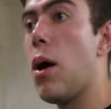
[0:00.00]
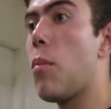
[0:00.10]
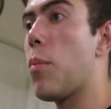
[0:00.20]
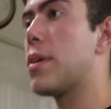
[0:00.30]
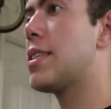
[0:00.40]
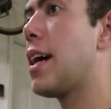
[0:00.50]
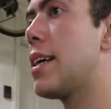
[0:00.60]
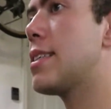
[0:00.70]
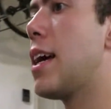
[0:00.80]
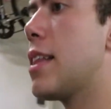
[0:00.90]
But
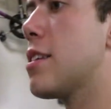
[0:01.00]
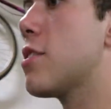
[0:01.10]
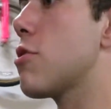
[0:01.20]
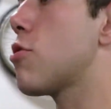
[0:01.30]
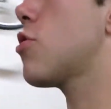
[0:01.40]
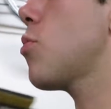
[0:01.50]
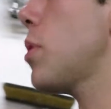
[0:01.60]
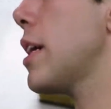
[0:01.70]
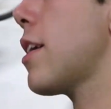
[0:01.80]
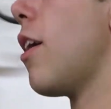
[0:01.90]
besides that, this is a
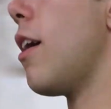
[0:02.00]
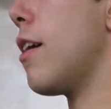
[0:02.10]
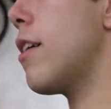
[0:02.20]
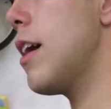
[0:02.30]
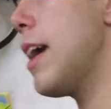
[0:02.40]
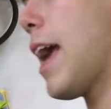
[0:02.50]
sweet car.